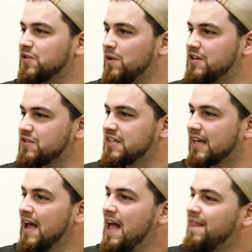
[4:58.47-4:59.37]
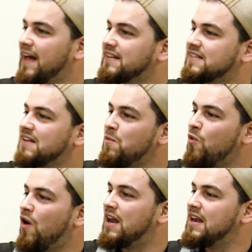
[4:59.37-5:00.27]
It's so interesting that
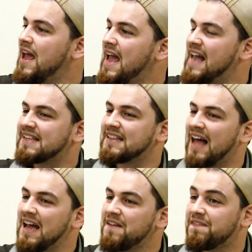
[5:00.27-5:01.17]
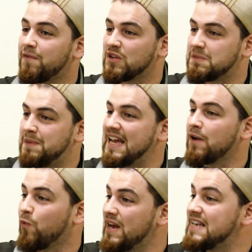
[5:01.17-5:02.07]
someone, his life was
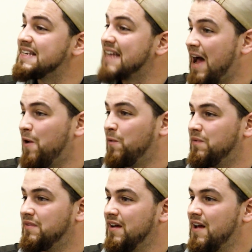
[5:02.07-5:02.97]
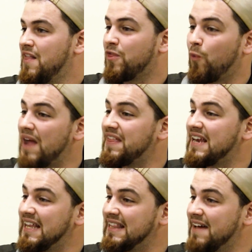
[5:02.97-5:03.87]
being written down The way
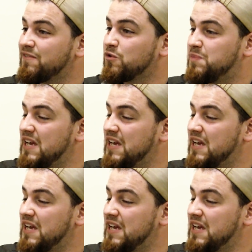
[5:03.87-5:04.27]
that he lived